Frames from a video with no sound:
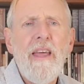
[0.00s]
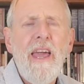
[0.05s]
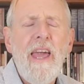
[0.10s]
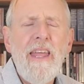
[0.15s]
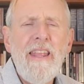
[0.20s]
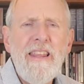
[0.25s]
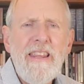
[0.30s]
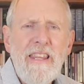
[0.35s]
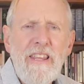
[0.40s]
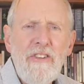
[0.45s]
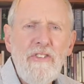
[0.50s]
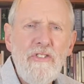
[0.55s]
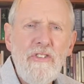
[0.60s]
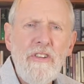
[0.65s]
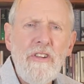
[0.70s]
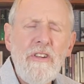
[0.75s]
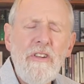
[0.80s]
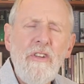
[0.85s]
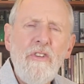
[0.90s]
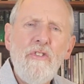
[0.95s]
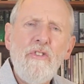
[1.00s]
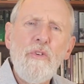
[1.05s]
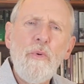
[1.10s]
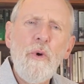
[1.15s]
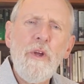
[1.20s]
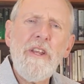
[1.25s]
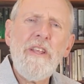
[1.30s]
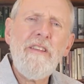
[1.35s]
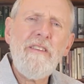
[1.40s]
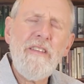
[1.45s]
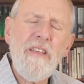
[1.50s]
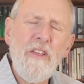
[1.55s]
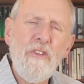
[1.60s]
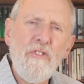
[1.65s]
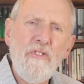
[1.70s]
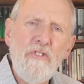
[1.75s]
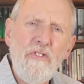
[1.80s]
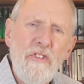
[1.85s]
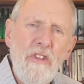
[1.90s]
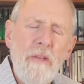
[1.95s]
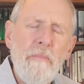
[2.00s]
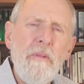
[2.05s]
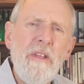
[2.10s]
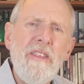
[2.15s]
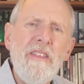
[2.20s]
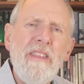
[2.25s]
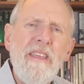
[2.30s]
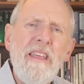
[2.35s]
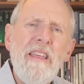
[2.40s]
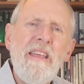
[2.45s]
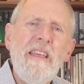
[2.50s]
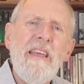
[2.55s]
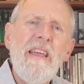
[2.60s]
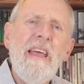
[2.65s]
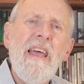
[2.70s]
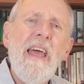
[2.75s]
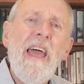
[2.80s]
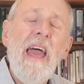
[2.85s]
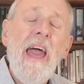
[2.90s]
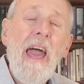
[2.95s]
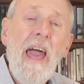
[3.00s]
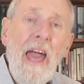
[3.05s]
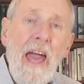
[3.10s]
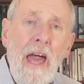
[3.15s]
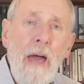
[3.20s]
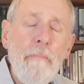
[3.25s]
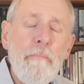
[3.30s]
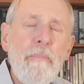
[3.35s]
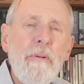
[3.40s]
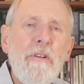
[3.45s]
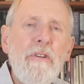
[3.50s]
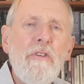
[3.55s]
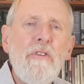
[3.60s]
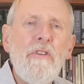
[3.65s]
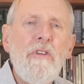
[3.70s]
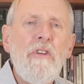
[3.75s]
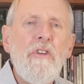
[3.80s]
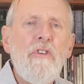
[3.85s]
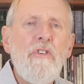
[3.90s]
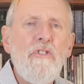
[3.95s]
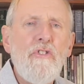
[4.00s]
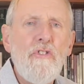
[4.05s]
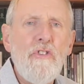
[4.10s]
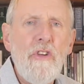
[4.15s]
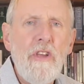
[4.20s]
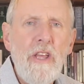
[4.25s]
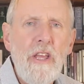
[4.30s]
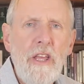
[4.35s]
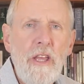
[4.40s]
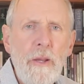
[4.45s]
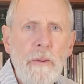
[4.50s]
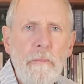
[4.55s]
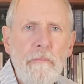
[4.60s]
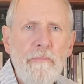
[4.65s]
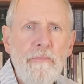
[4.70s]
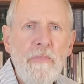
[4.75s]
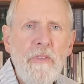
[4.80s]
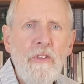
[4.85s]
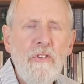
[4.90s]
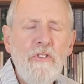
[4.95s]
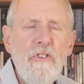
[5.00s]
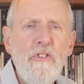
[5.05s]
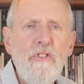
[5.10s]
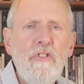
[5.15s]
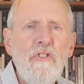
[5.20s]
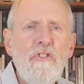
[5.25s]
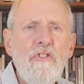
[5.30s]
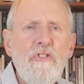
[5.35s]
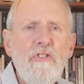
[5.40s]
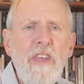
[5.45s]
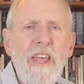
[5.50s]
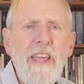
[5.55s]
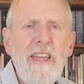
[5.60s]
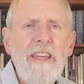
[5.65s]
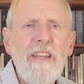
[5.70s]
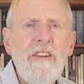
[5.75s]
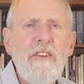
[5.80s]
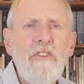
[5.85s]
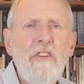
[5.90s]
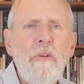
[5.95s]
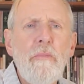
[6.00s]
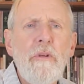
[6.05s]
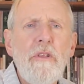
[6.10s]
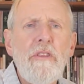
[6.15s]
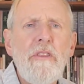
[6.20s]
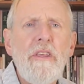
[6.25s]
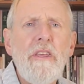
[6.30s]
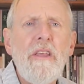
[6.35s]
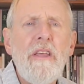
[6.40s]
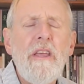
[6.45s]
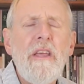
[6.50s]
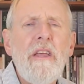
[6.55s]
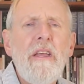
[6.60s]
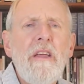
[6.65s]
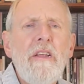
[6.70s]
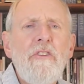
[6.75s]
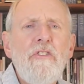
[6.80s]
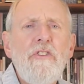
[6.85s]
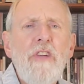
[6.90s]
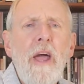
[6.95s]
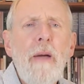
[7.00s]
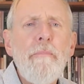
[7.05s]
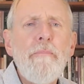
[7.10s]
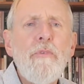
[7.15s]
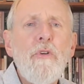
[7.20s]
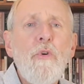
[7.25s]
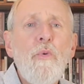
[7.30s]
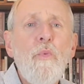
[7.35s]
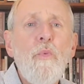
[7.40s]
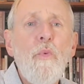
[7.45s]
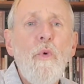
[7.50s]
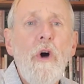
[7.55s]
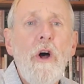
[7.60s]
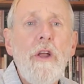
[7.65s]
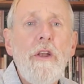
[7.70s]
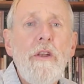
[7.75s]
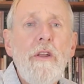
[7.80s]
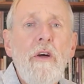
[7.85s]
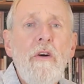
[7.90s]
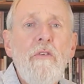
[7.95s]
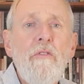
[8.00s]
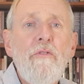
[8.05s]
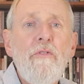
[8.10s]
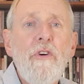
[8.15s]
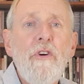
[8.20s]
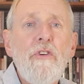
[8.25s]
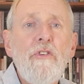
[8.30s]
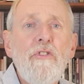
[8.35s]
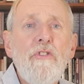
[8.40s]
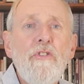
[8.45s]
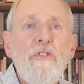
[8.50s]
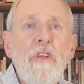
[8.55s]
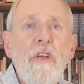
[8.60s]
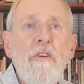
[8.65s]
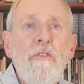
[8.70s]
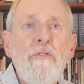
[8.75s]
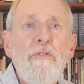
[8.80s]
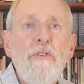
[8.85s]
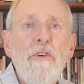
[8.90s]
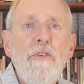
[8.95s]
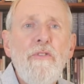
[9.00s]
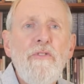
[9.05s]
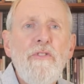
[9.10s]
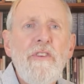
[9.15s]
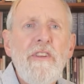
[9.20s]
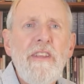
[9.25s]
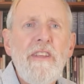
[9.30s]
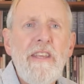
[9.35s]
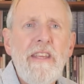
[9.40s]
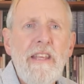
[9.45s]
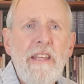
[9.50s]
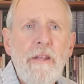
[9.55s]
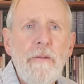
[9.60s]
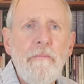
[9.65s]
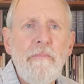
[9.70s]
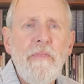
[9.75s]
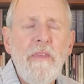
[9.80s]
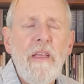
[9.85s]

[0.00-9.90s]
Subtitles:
And listen to what he tells Timothy happened to him. So this is 2 Timothy chapter 1, verse 15.